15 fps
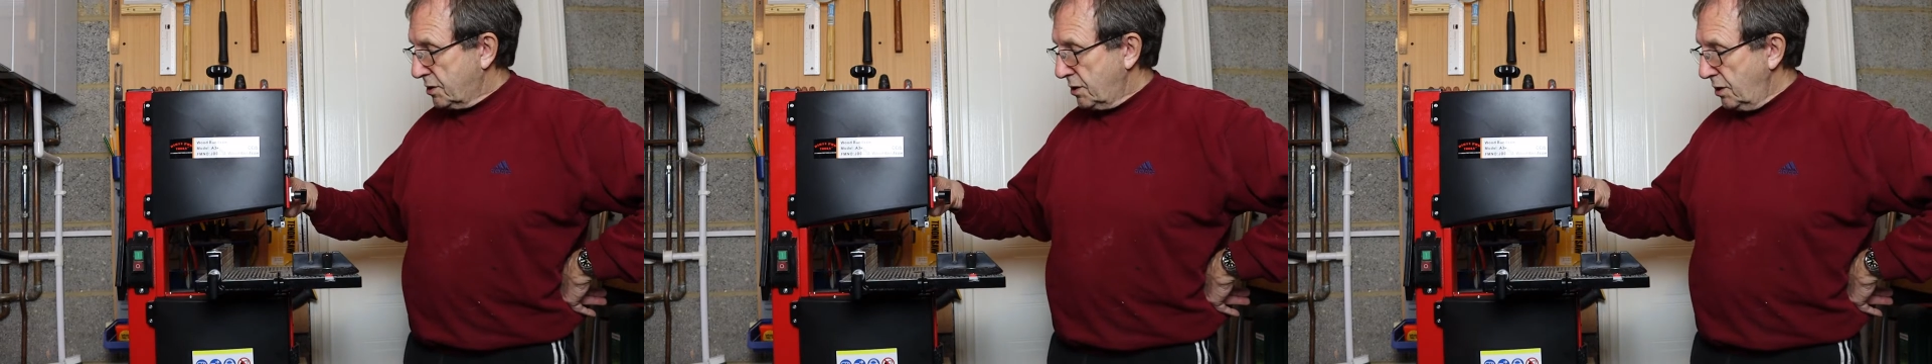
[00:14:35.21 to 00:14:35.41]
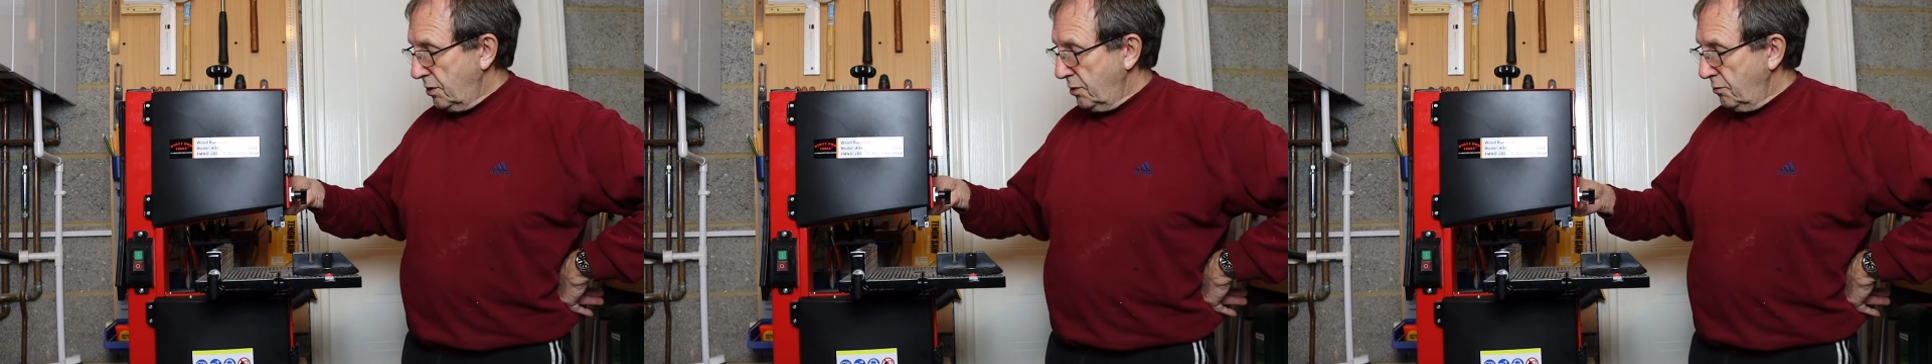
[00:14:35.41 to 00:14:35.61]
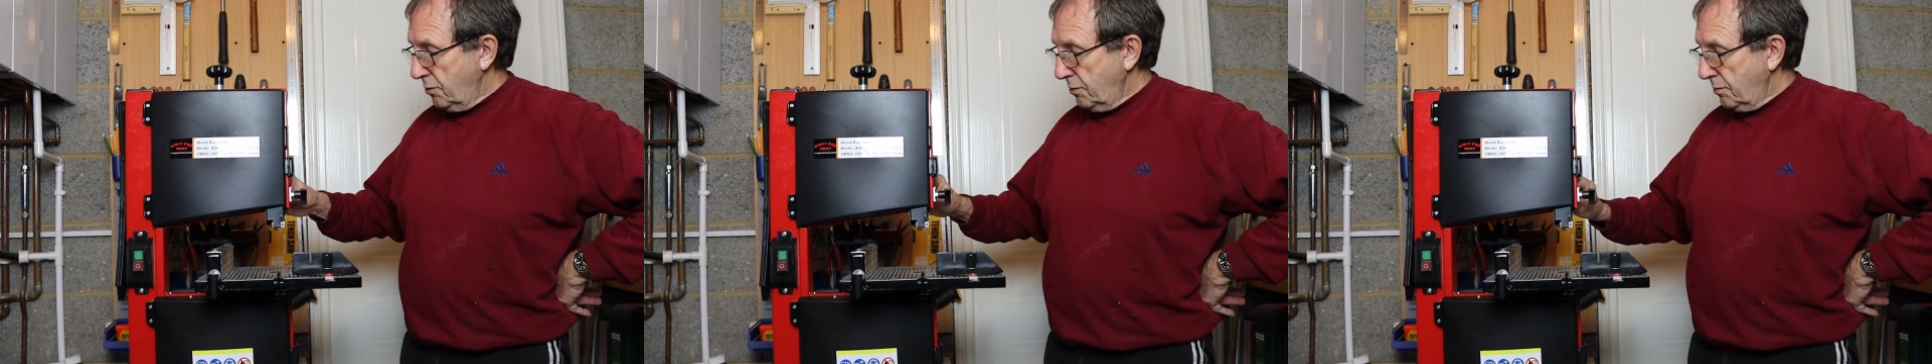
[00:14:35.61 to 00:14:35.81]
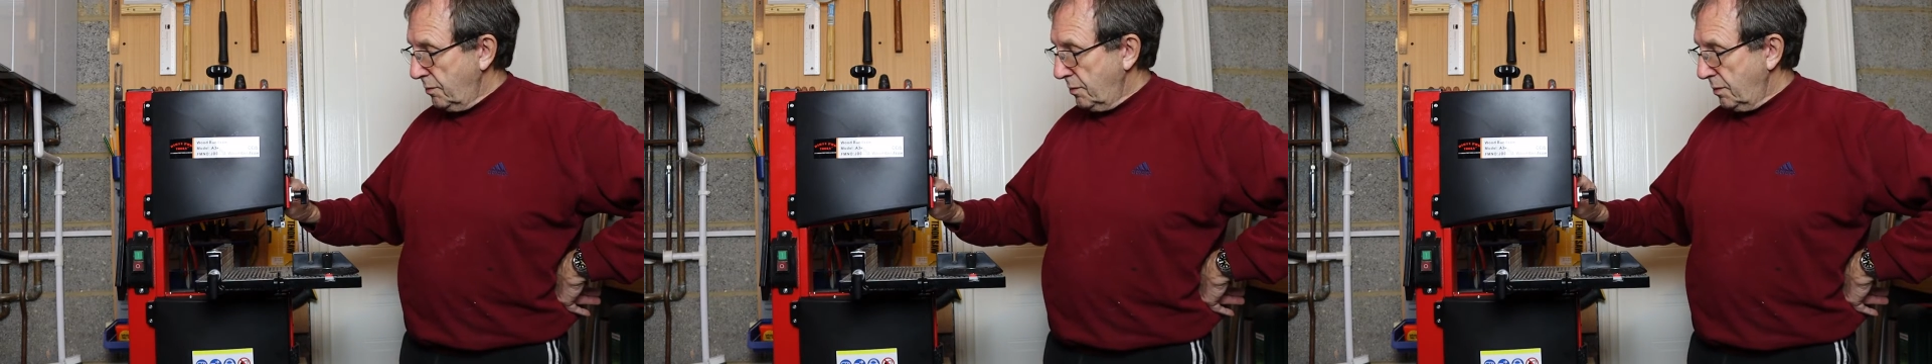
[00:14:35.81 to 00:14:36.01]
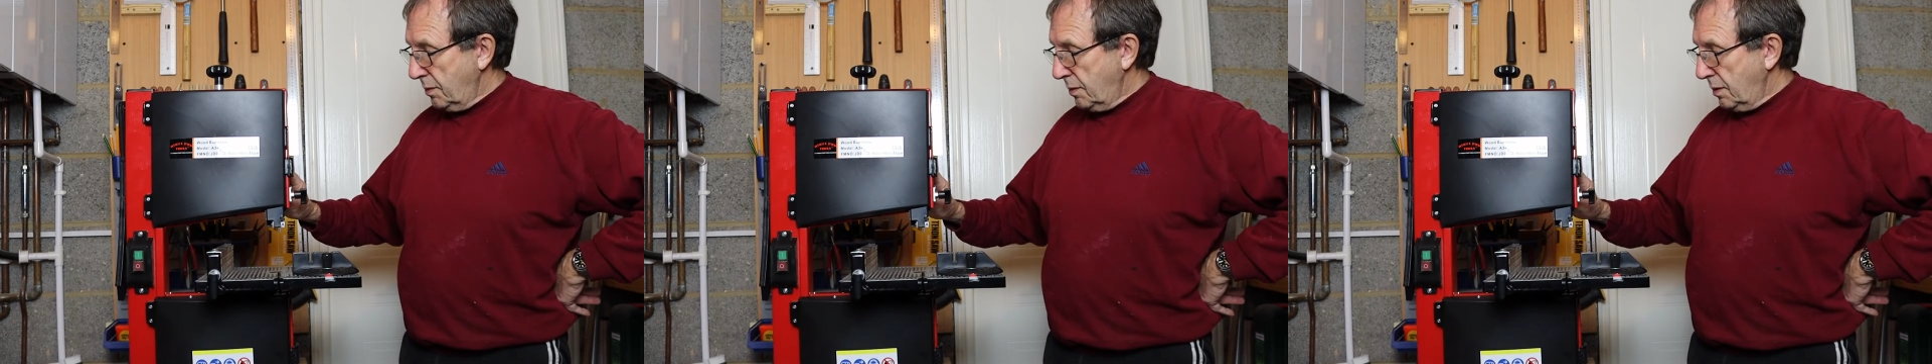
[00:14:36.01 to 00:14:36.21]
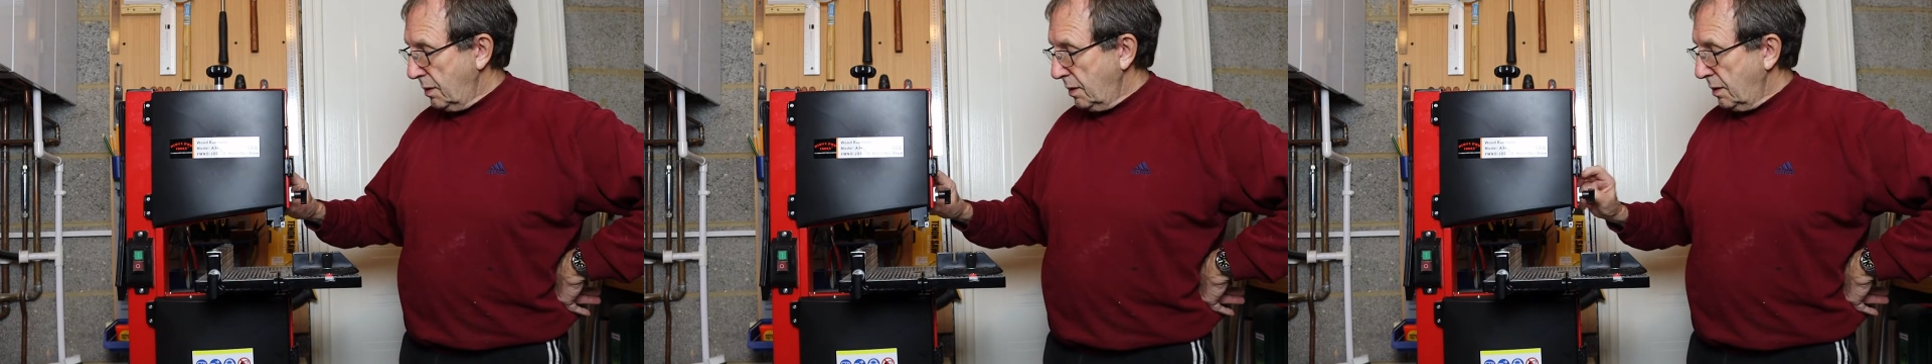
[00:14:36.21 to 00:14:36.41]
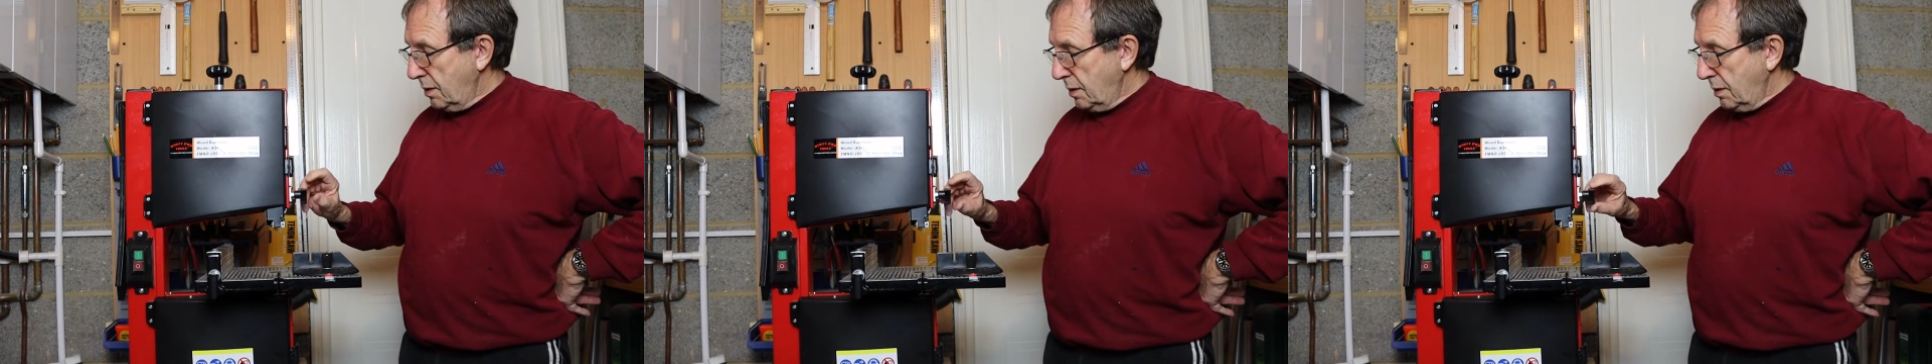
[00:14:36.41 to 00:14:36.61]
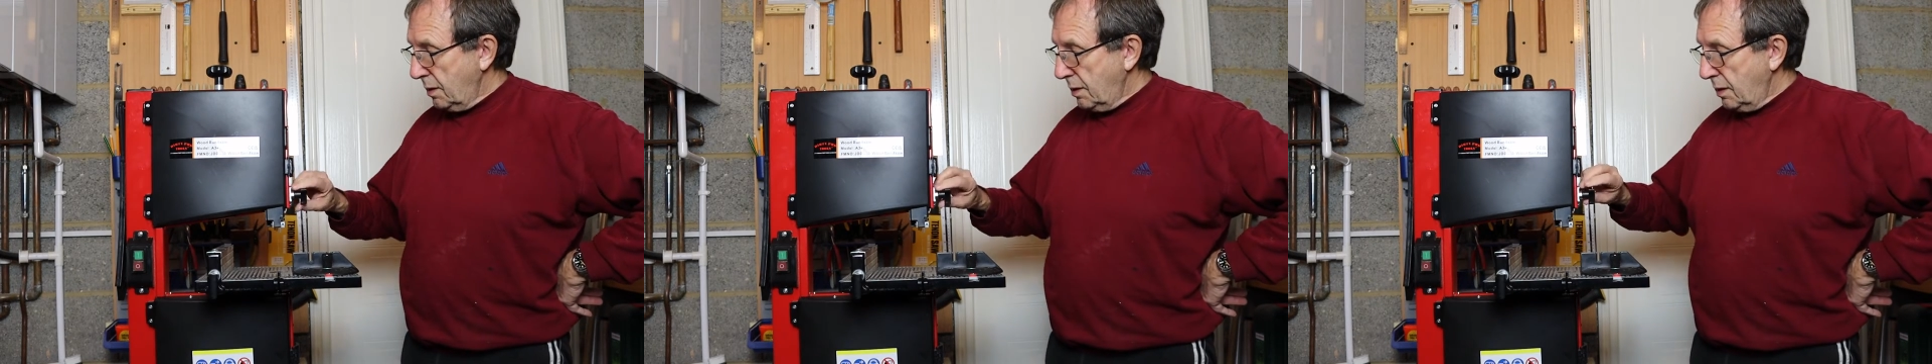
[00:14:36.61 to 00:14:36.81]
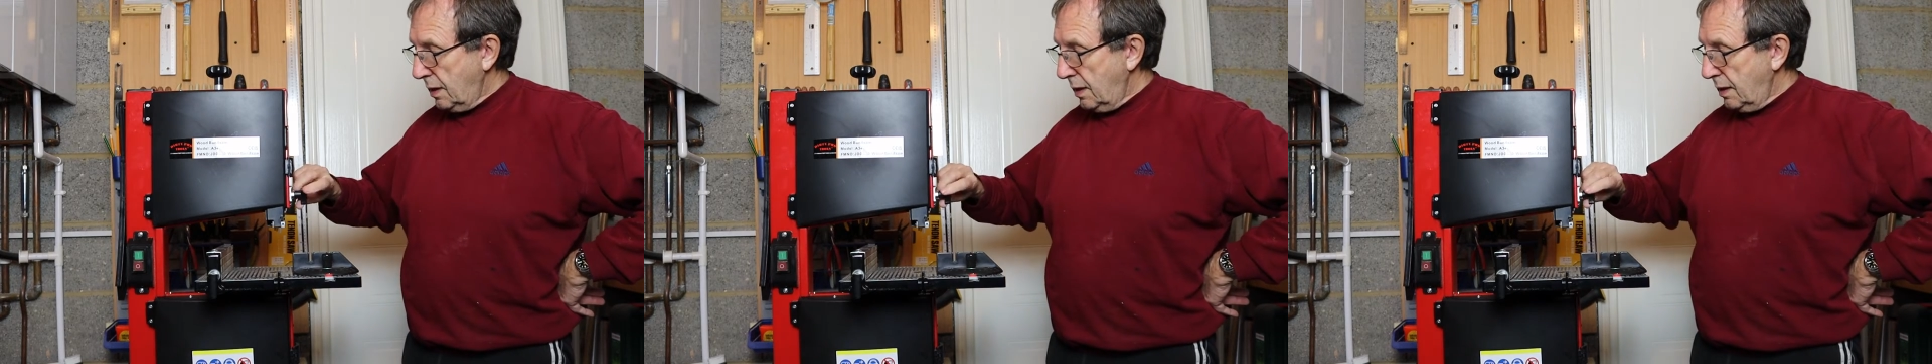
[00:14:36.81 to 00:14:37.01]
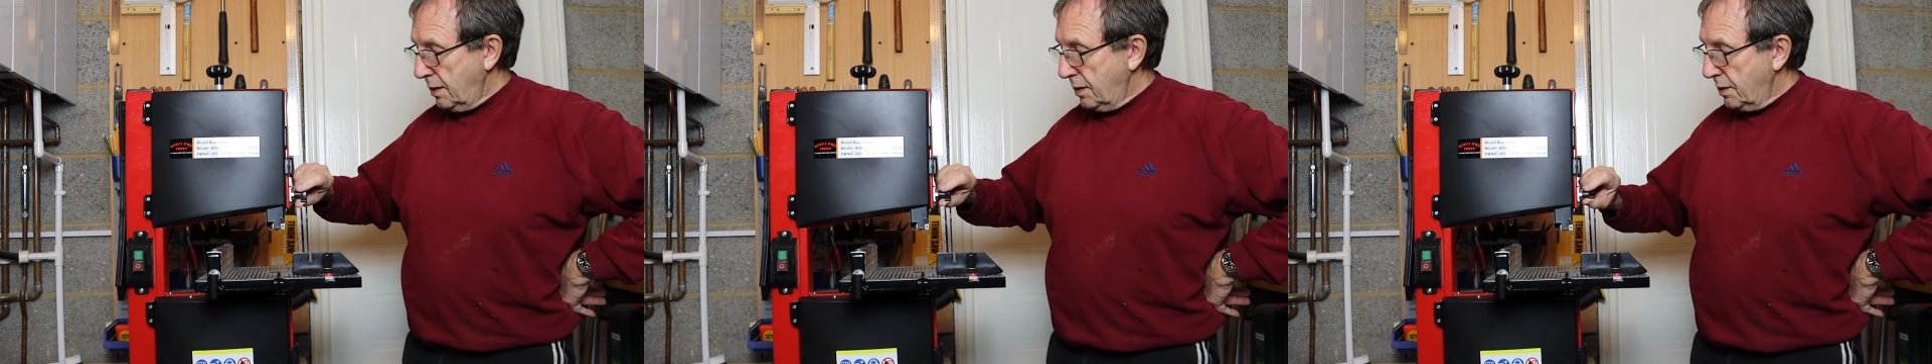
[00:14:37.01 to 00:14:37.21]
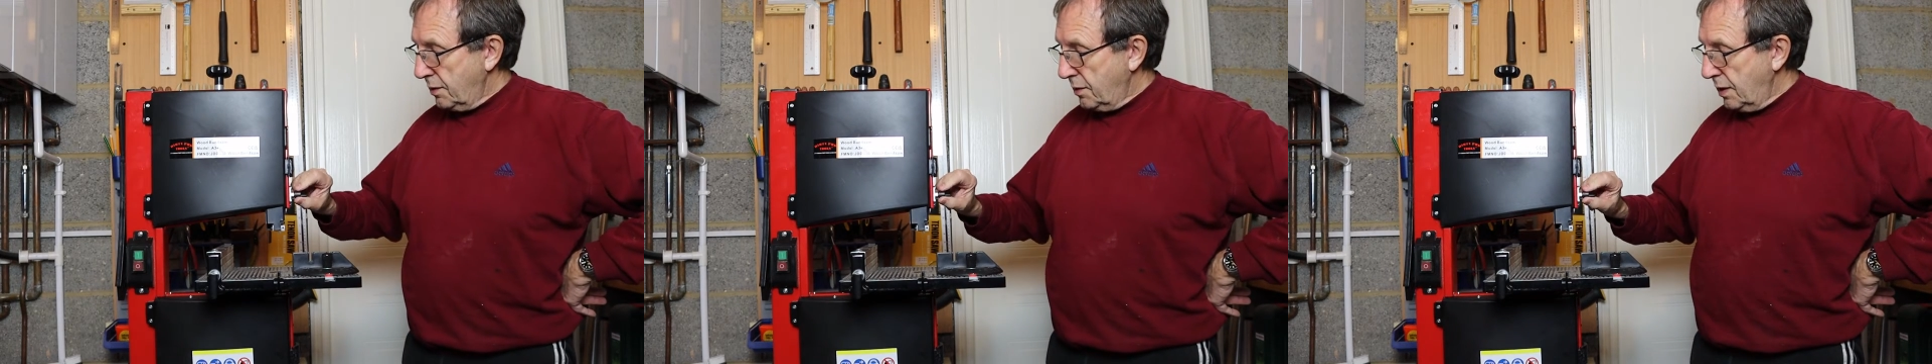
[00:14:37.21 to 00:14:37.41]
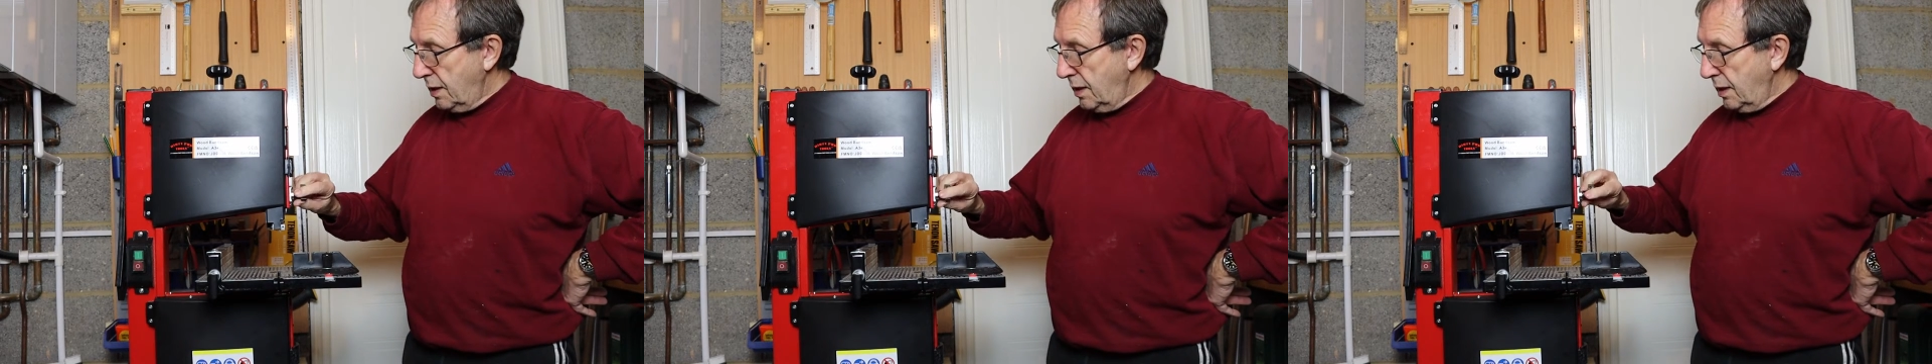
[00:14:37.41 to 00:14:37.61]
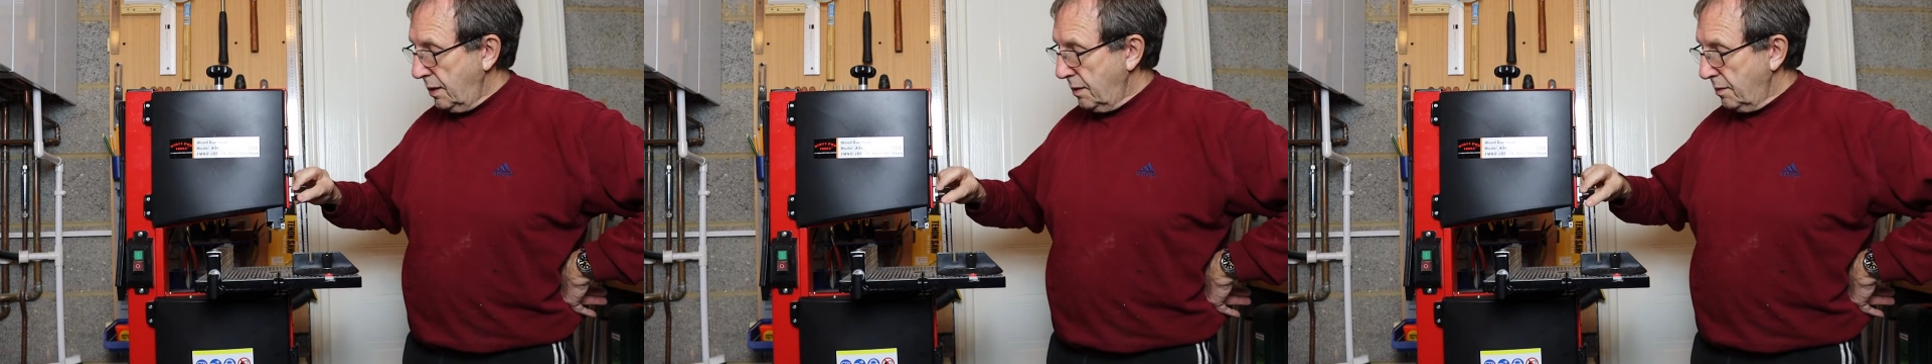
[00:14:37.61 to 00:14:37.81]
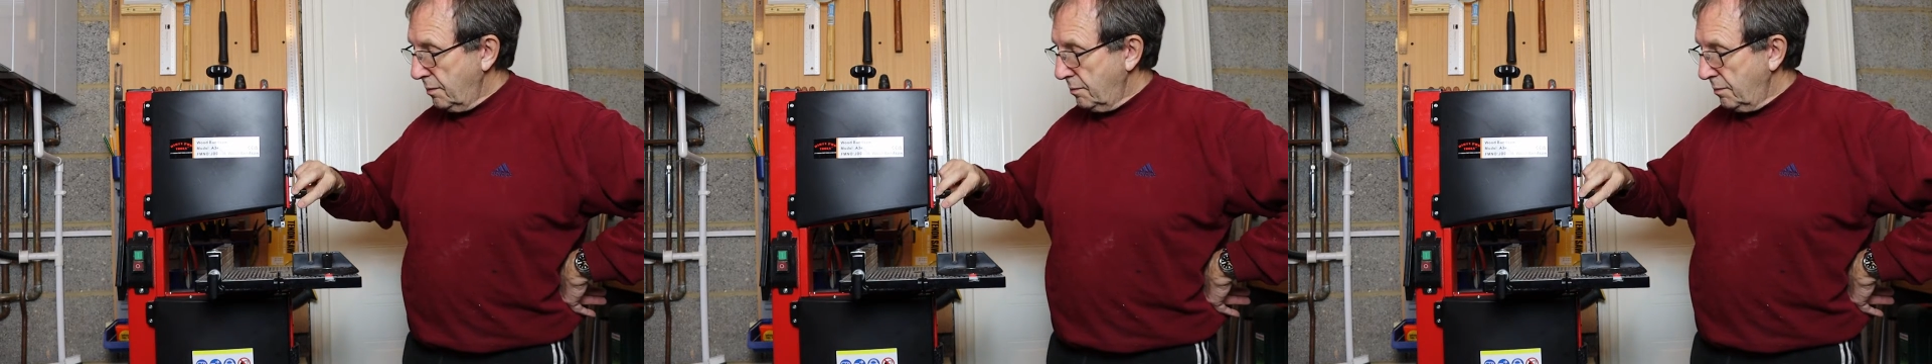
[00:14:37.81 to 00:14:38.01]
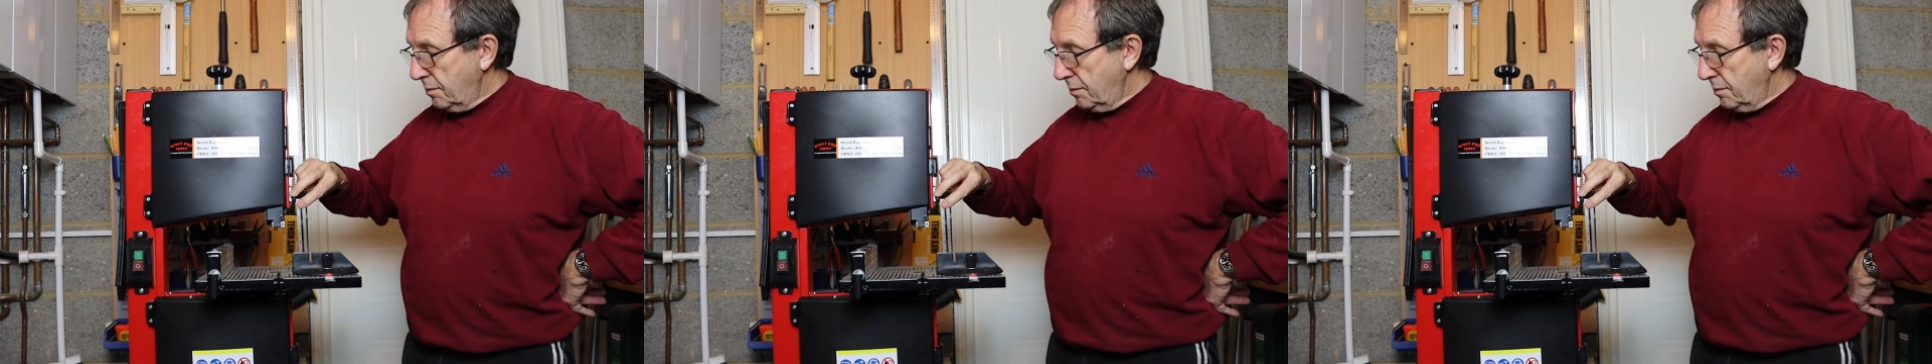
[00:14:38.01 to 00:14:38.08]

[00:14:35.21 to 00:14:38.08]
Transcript: to the